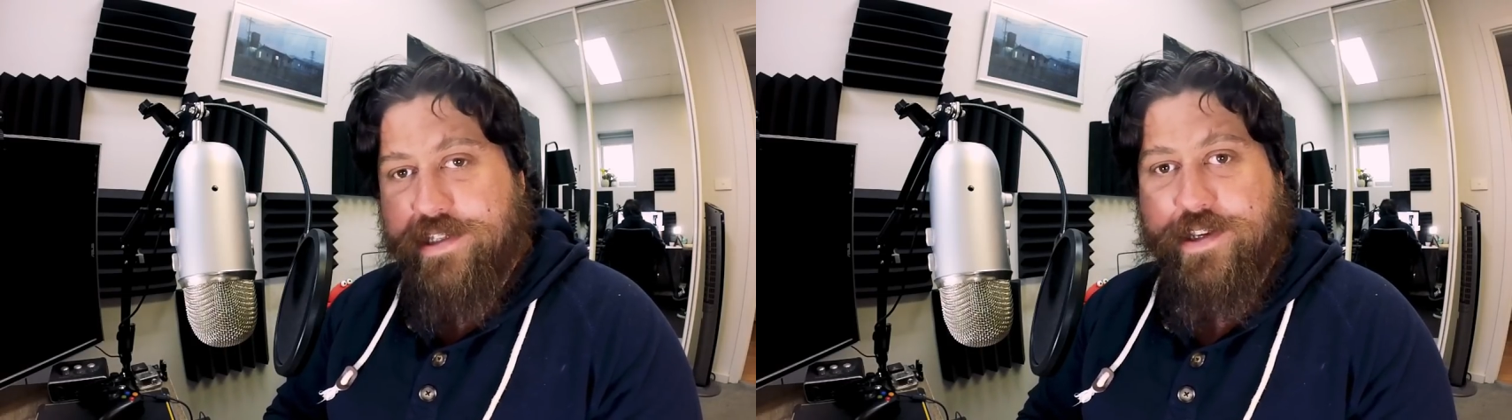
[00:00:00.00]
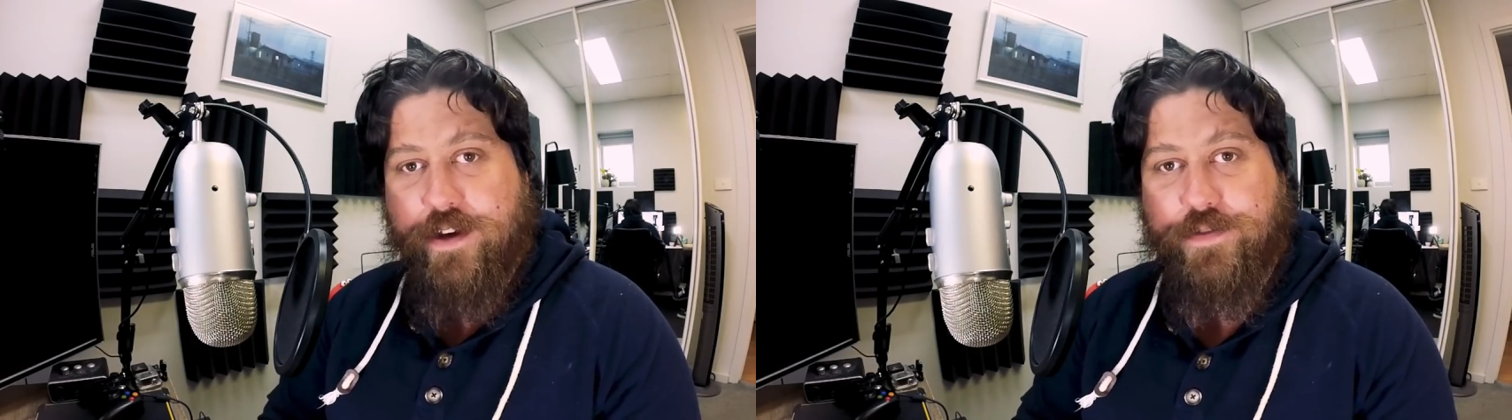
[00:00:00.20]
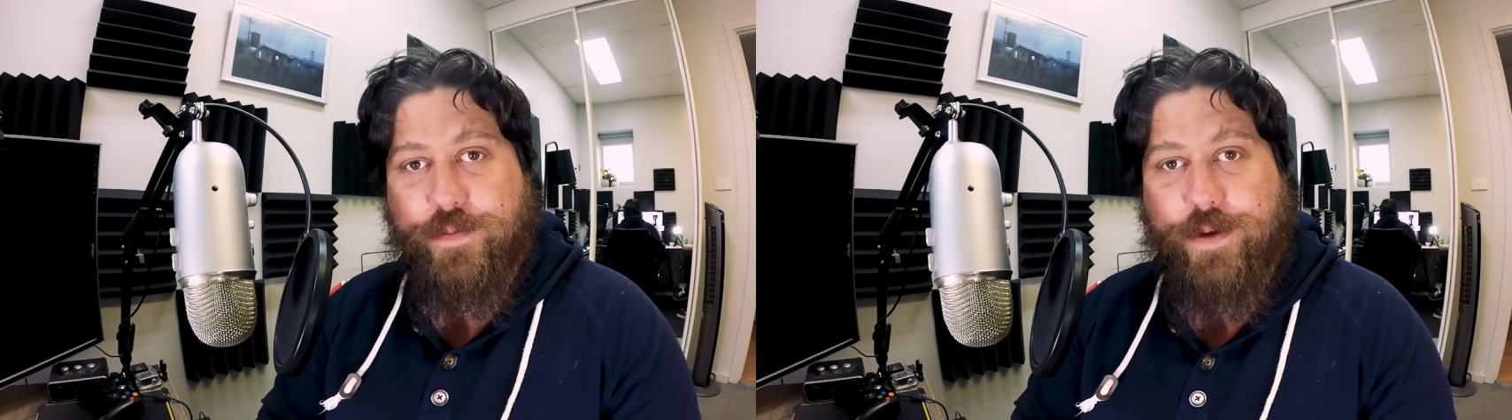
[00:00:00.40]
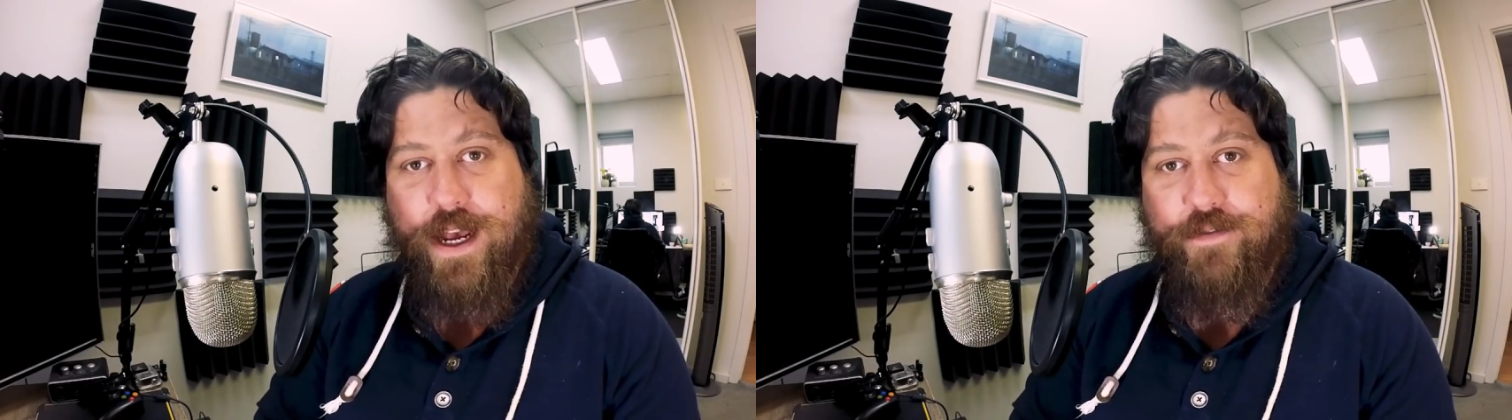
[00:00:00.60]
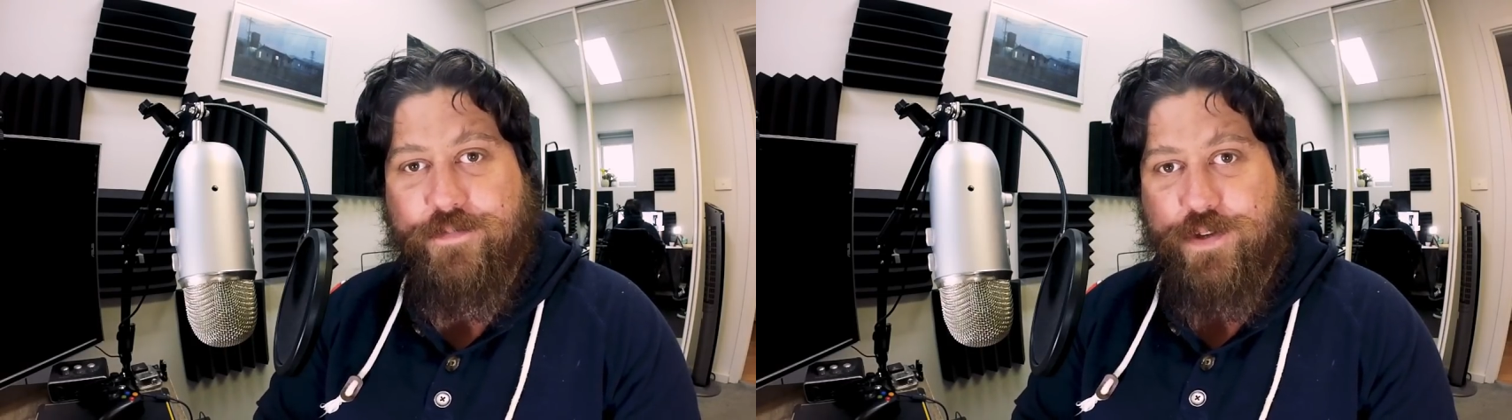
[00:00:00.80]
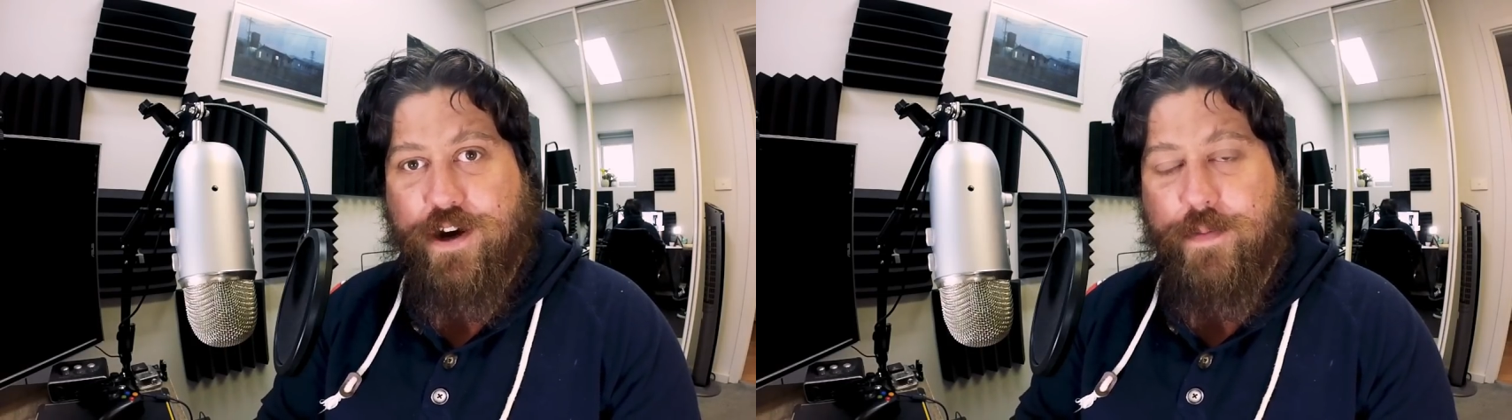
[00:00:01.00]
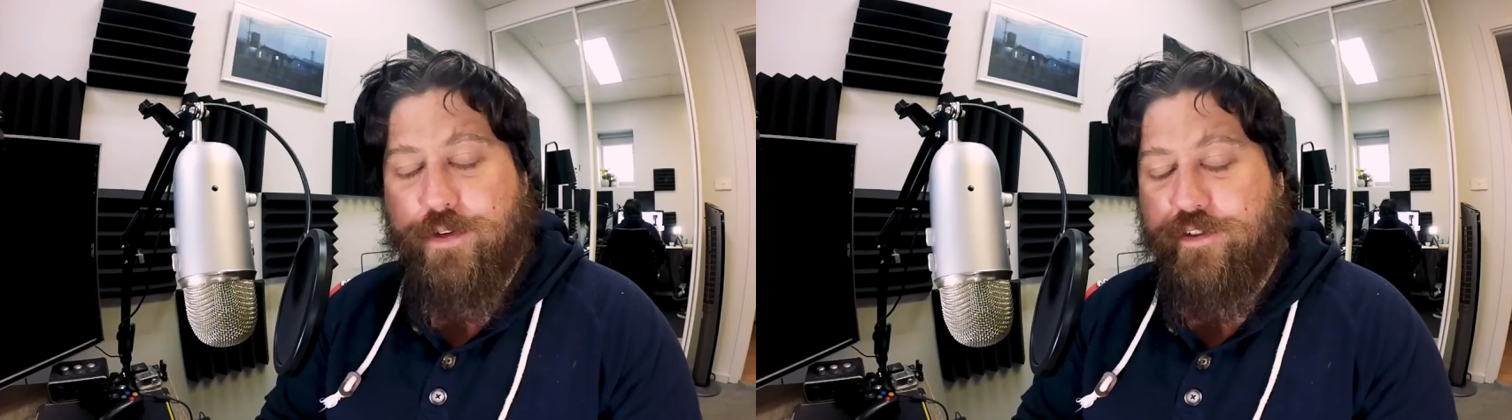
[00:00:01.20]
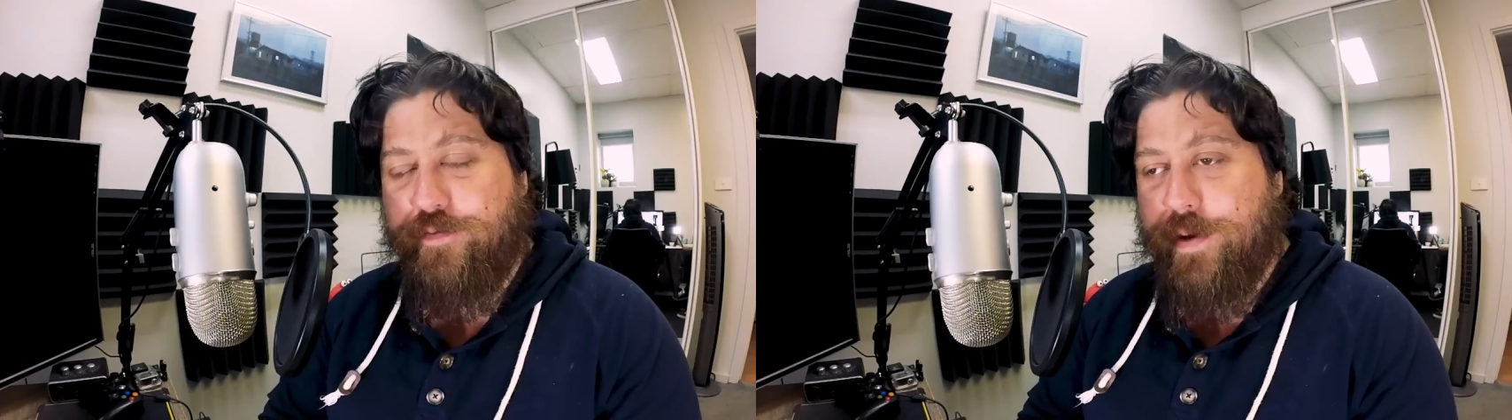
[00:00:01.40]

ourselves when we have time off,